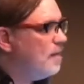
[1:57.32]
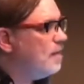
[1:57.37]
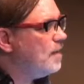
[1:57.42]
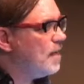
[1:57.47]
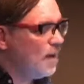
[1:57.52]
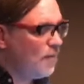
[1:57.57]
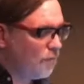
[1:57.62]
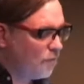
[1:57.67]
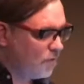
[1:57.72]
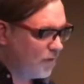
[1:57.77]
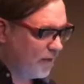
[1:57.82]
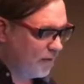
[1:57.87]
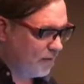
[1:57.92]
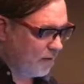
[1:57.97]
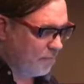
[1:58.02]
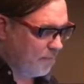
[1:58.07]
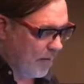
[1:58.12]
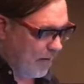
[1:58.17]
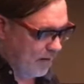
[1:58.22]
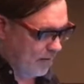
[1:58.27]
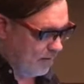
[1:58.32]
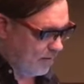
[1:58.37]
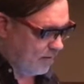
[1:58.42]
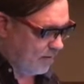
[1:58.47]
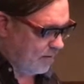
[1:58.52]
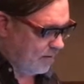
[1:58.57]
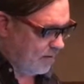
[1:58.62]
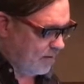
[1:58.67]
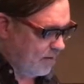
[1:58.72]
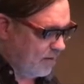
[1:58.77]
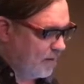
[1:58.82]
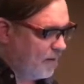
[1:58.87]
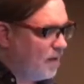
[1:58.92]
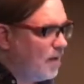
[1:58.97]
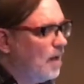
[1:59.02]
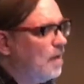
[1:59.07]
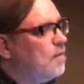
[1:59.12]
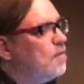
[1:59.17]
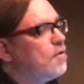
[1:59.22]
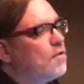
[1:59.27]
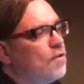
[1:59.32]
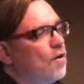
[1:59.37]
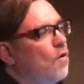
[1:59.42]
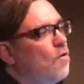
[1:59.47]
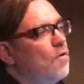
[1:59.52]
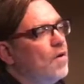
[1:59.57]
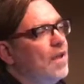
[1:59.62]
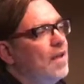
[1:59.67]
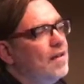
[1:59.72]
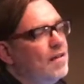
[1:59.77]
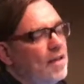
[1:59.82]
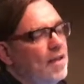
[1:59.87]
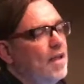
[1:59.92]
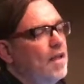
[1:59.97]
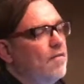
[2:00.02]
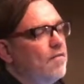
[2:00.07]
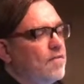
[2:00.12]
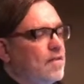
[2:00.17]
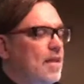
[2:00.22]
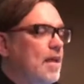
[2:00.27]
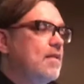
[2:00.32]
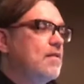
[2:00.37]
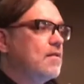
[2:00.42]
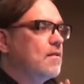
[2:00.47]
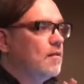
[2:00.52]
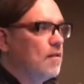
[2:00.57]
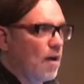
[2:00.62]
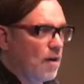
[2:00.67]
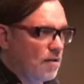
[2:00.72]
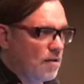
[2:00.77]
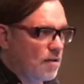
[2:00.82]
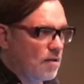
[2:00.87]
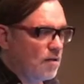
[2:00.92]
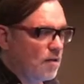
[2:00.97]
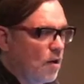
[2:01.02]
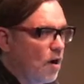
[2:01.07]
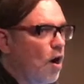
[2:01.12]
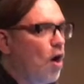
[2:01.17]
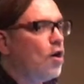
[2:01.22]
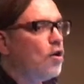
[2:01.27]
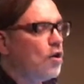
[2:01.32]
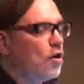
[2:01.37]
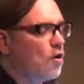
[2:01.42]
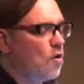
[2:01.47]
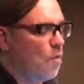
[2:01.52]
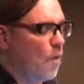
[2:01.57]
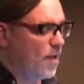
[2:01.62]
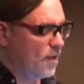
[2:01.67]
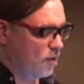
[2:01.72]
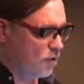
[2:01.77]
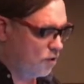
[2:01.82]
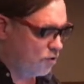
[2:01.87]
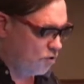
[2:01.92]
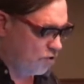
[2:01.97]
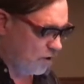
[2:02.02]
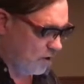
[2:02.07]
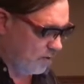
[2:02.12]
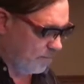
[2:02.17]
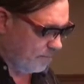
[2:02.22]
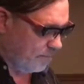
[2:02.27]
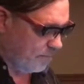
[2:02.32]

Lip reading: never dissipates, and so he leaves his lust unquenched.